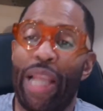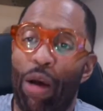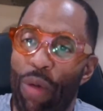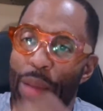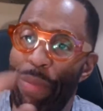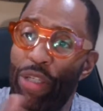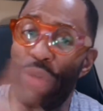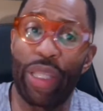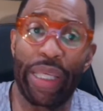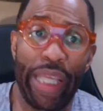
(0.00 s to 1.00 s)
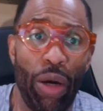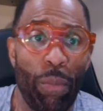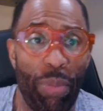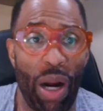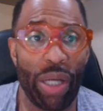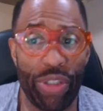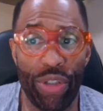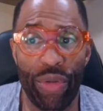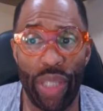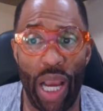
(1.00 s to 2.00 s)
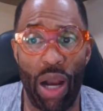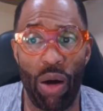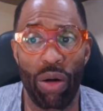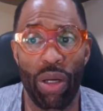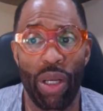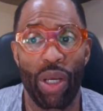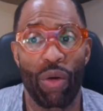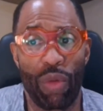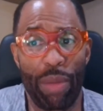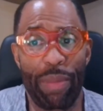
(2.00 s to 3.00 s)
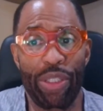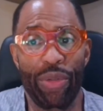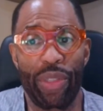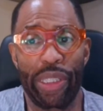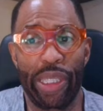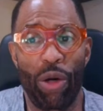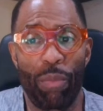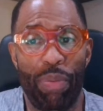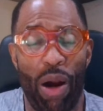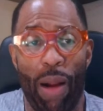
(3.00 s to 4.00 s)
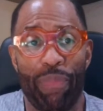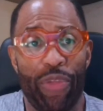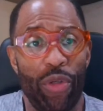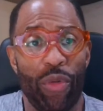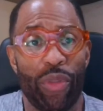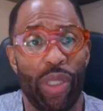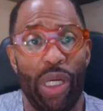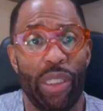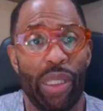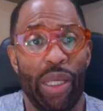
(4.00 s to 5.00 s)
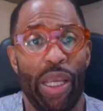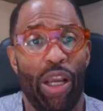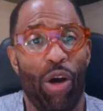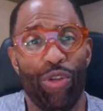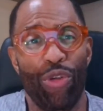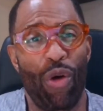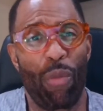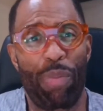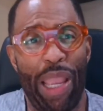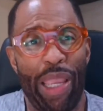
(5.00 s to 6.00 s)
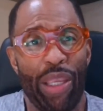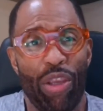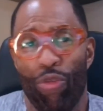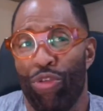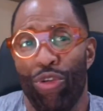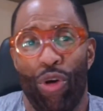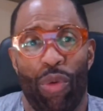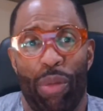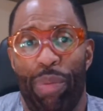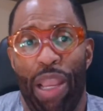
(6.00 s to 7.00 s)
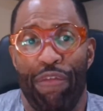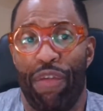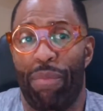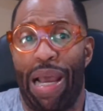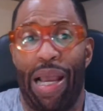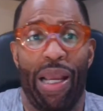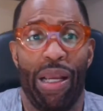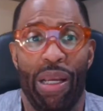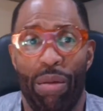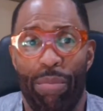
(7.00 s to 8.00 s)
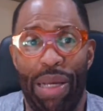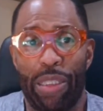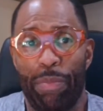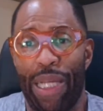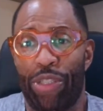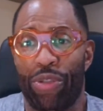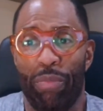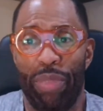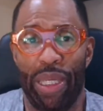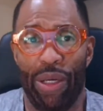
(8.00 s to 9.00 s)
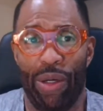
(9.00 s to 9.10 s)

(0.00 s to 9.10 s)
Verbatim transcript: Now, women do the guilt part too, y'all. Women do the guilt part too, because oh, you won't pay, oh, you don't want to pay for my my spectrum bill.